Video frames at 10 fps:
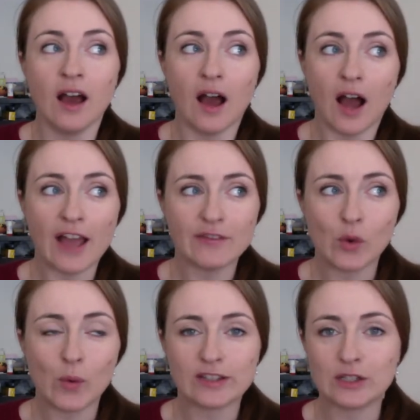I've
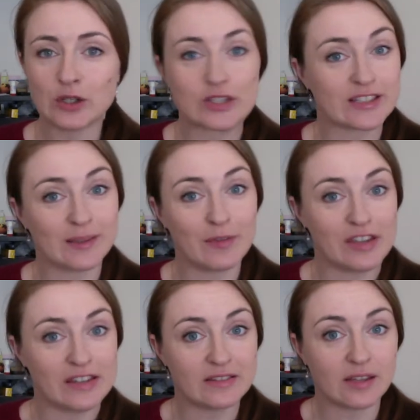always looked at some of
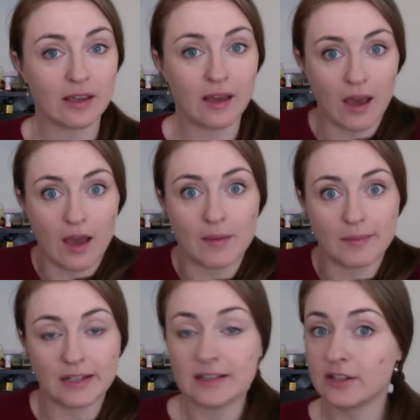these
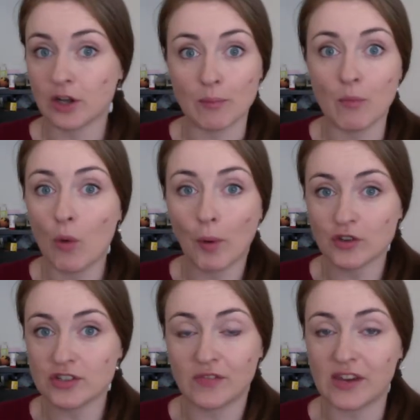more
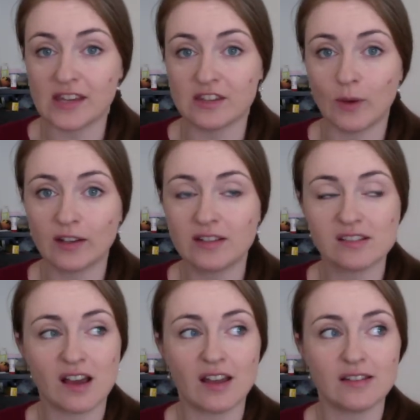positive ease sweater
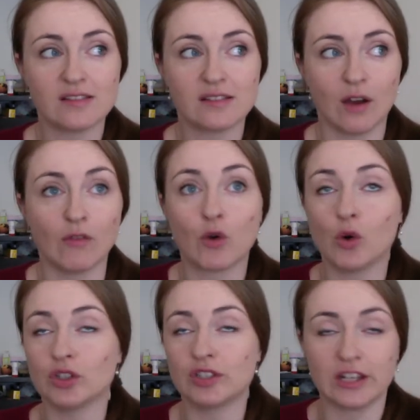designs. Of
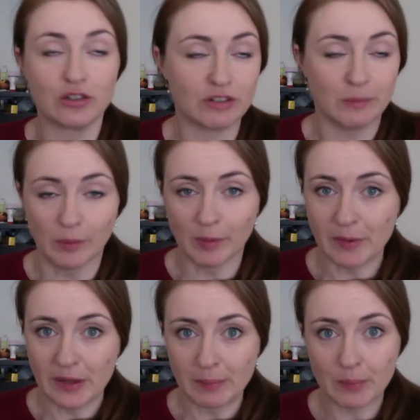course, the extreme one would be
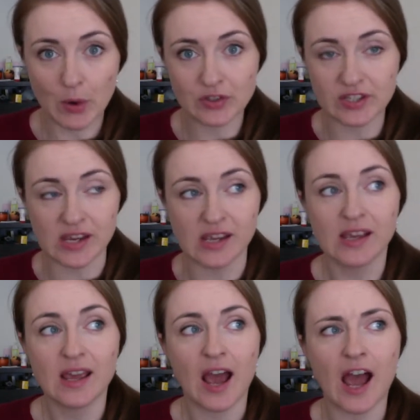the boxy.
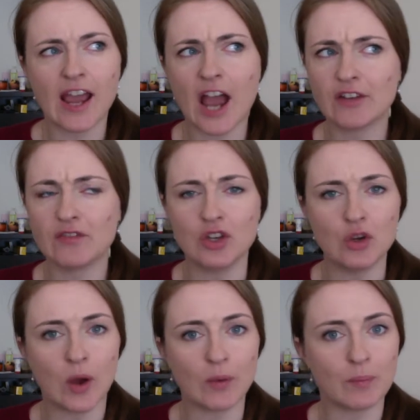I kind of knew
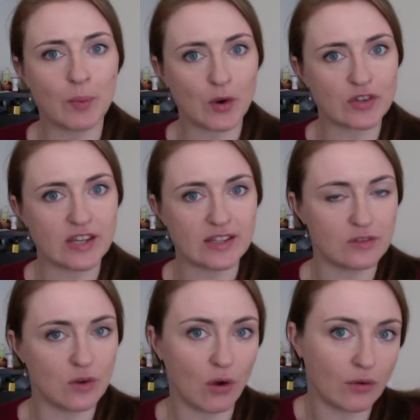boxy is
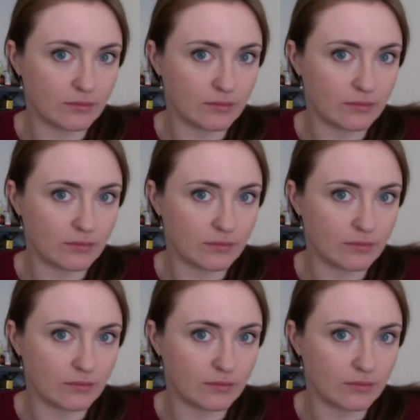not,